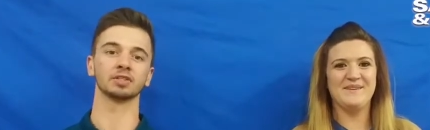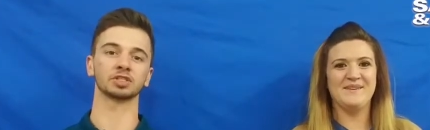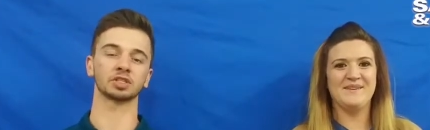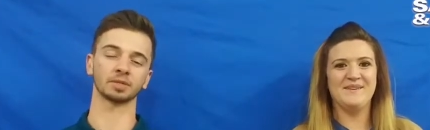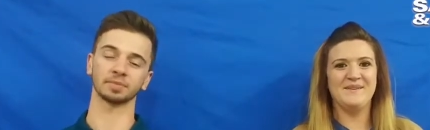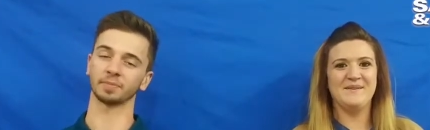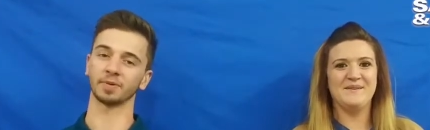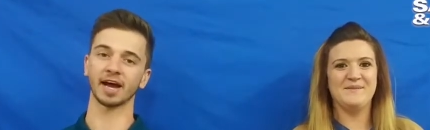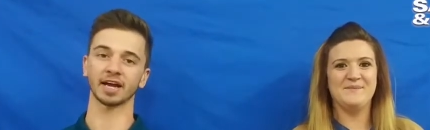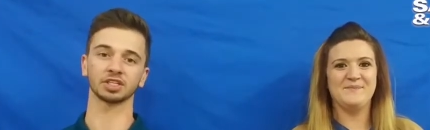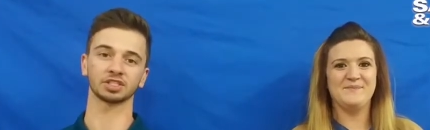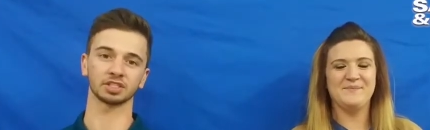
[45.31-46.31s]
Speaker 1: some of the
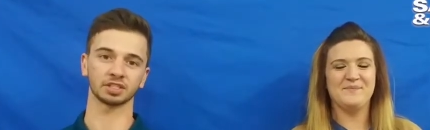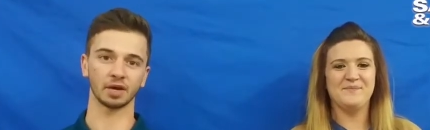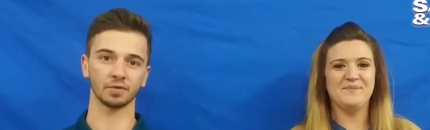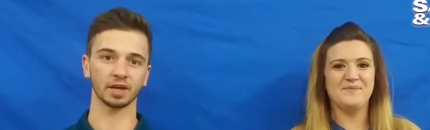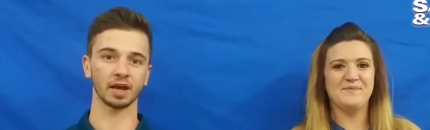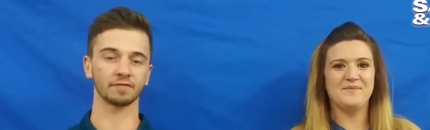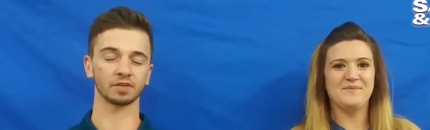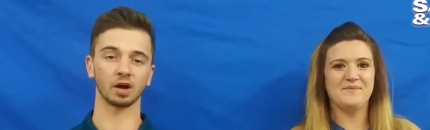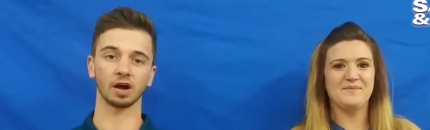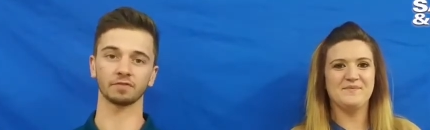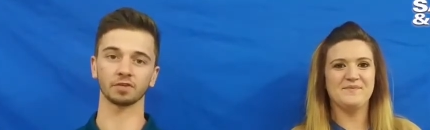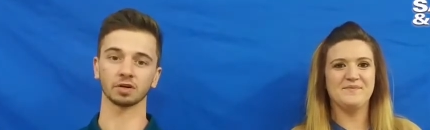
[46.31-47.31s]
packages that we have to
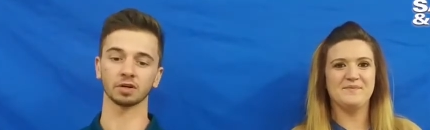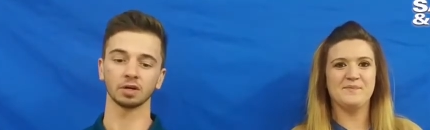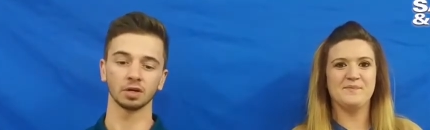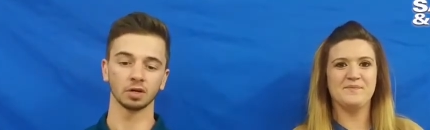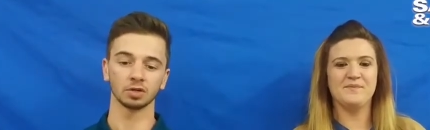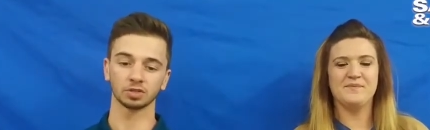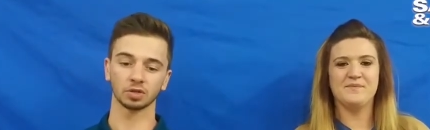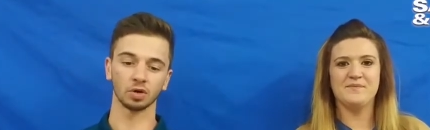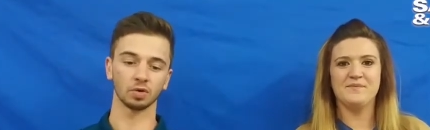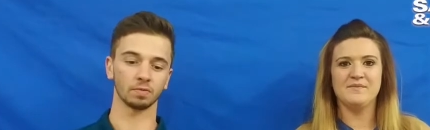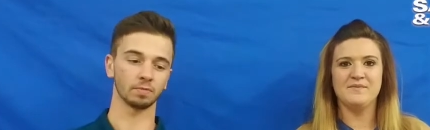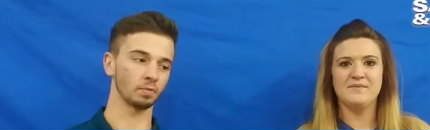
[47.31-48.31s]
offer.
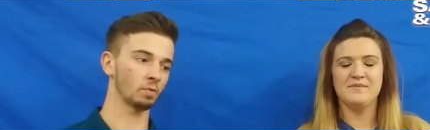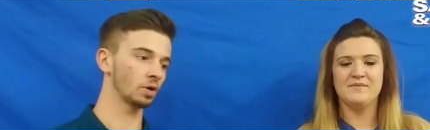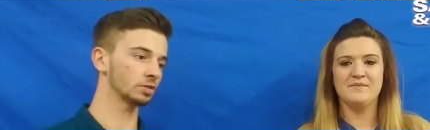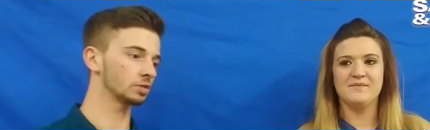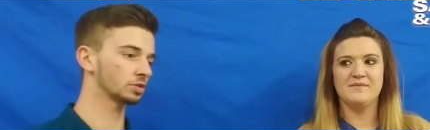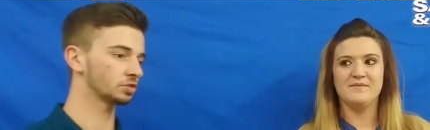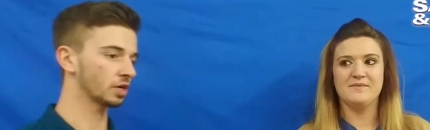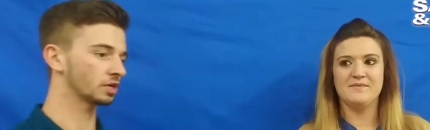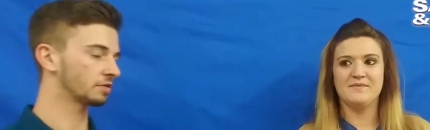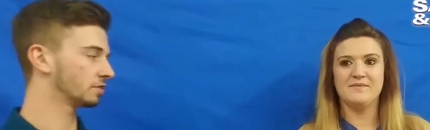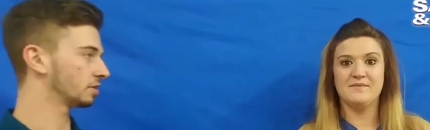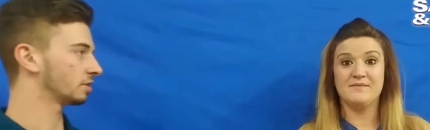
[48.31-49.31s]
So what does
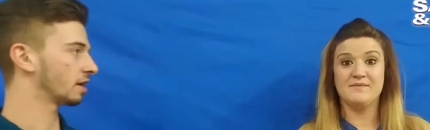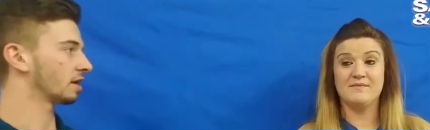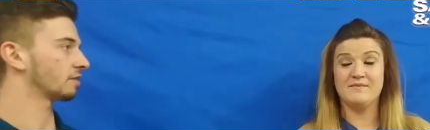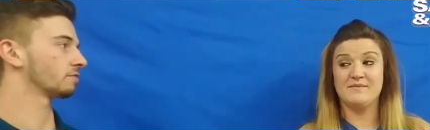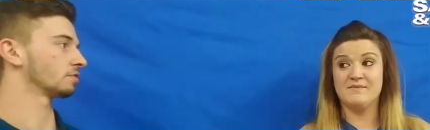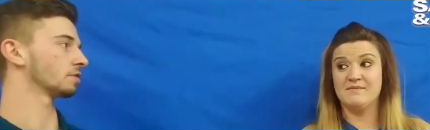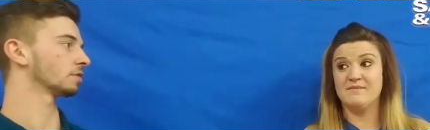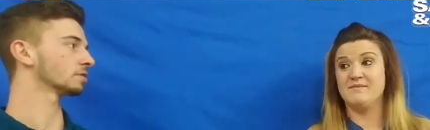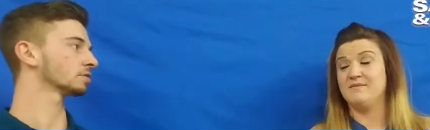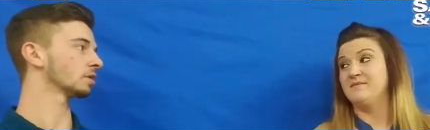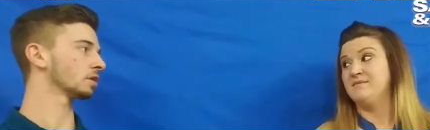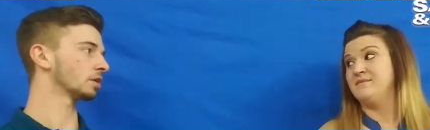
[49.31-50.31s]
DirecTV have for
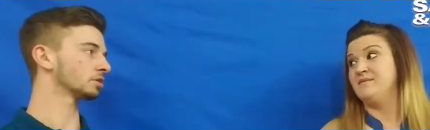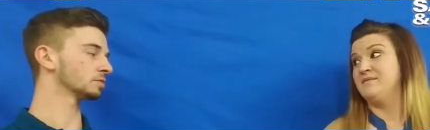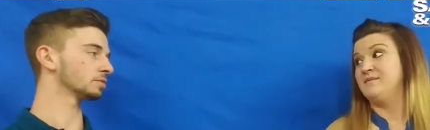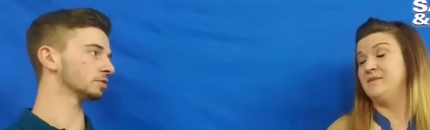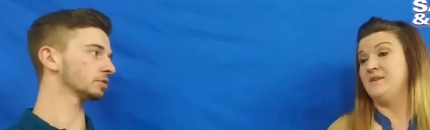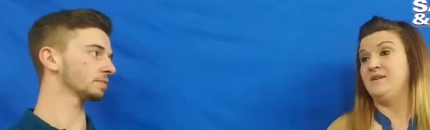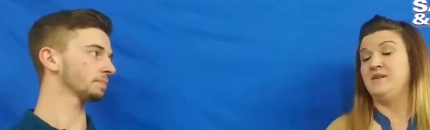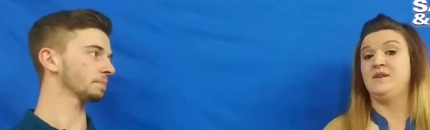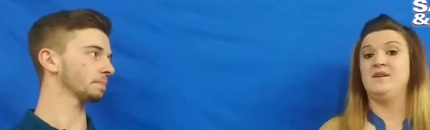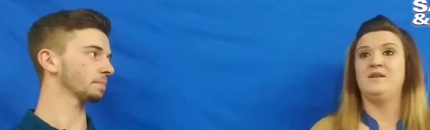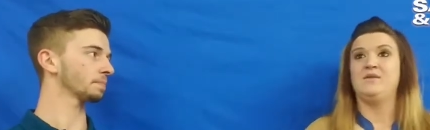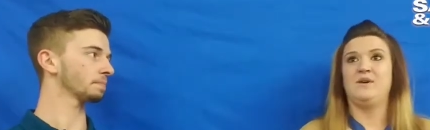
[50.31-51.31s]
our customers?
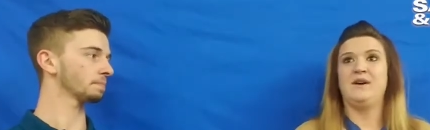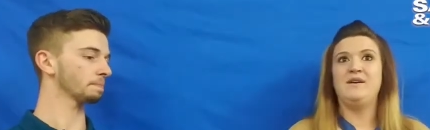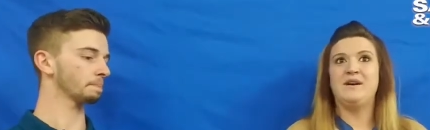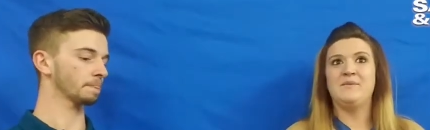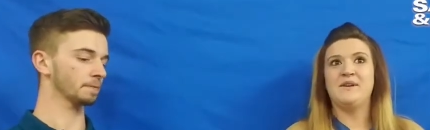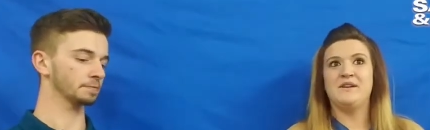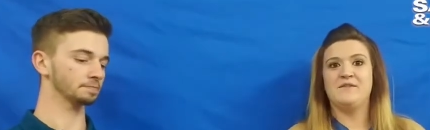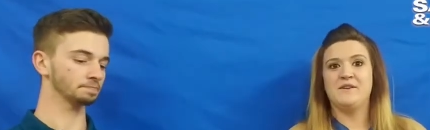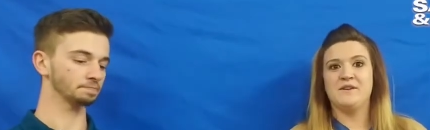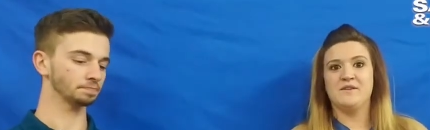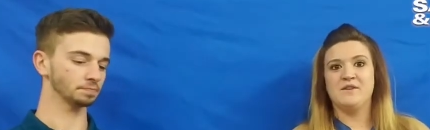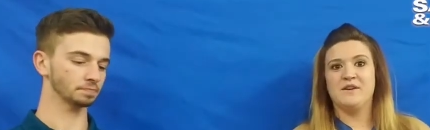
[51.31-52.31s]
Speaker 2: Well, I mean, if
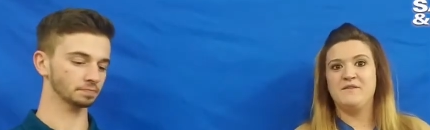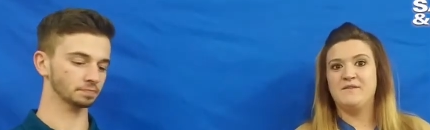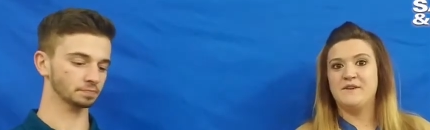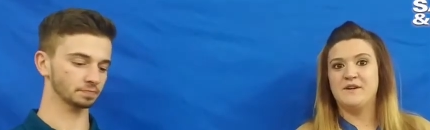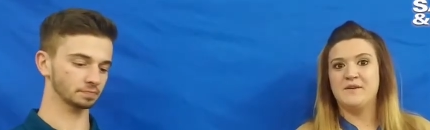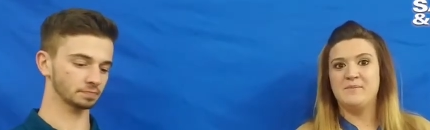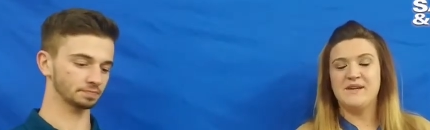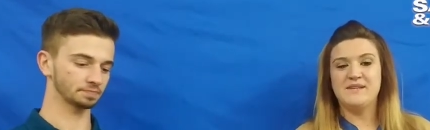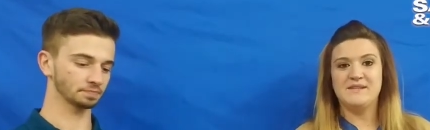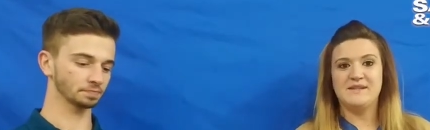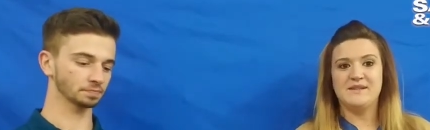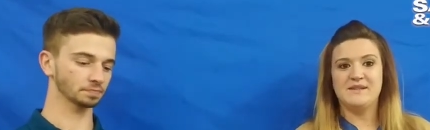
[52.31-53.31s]
you're looking for
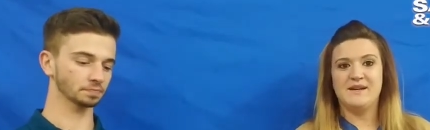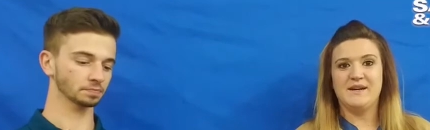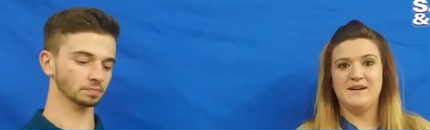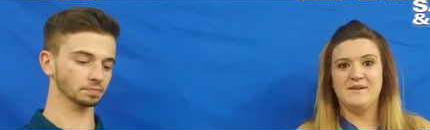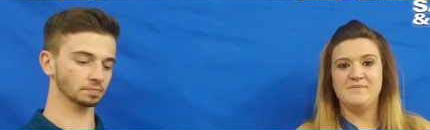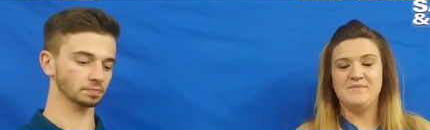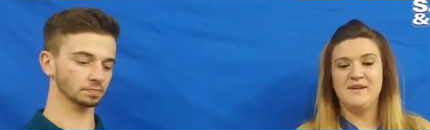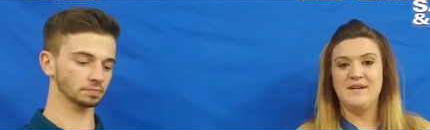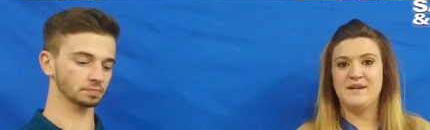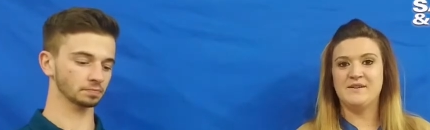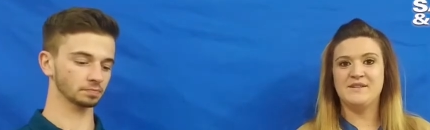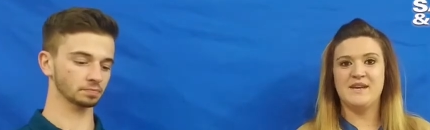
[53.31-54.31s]
basic um,
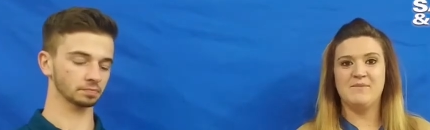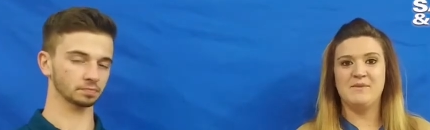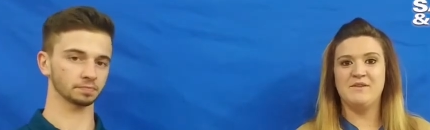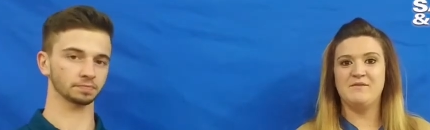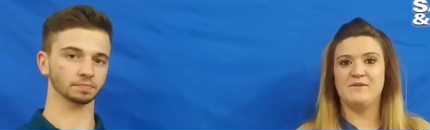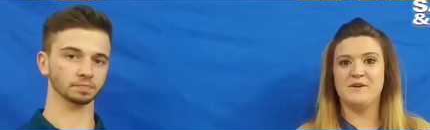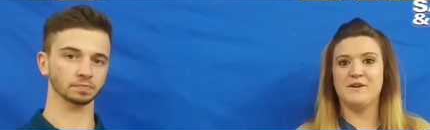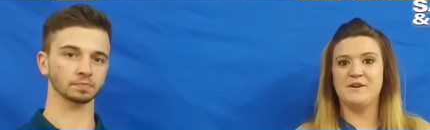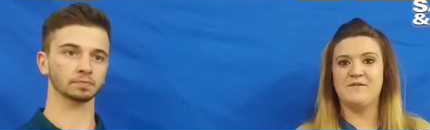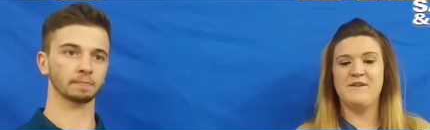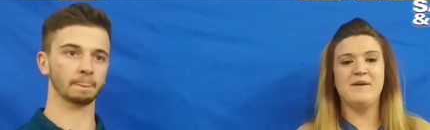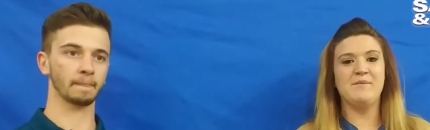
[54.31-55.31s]
entertainment for
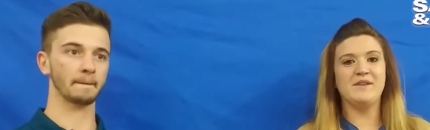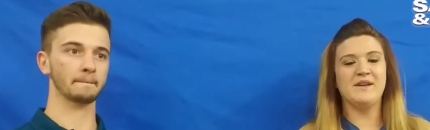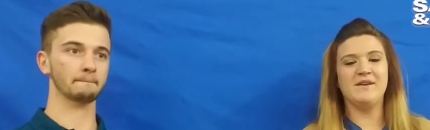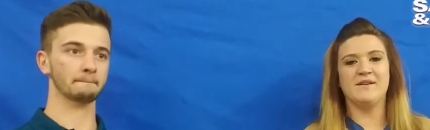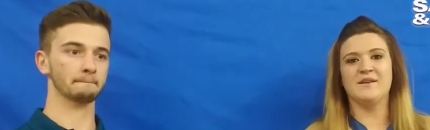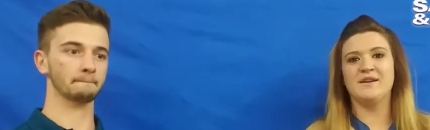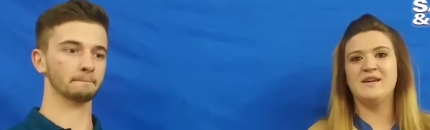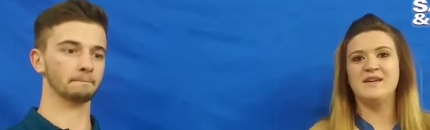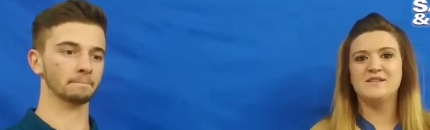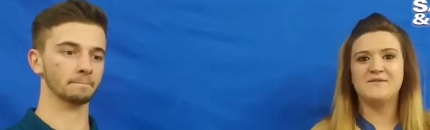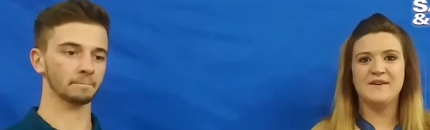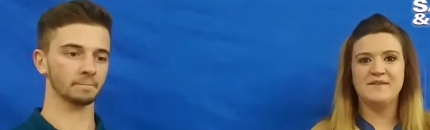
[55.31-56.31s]
your family or
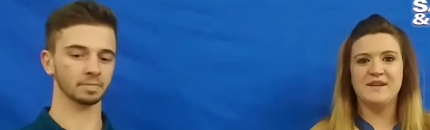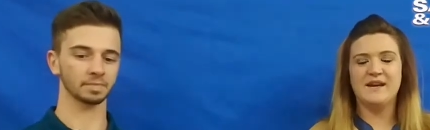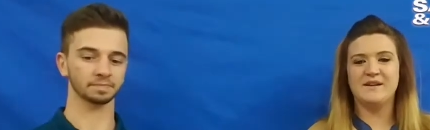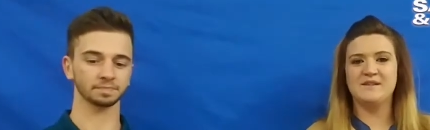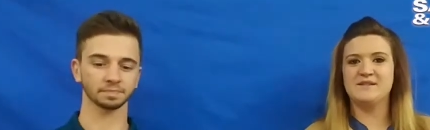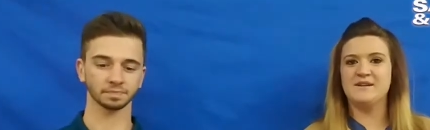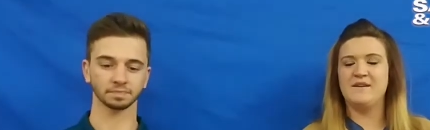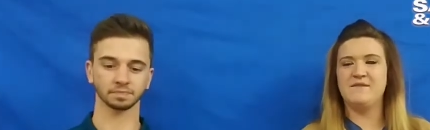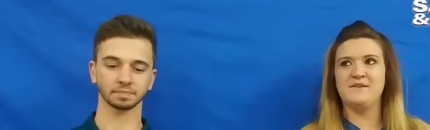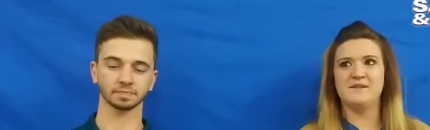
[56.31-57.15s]
kids-friendly kind of stuff, the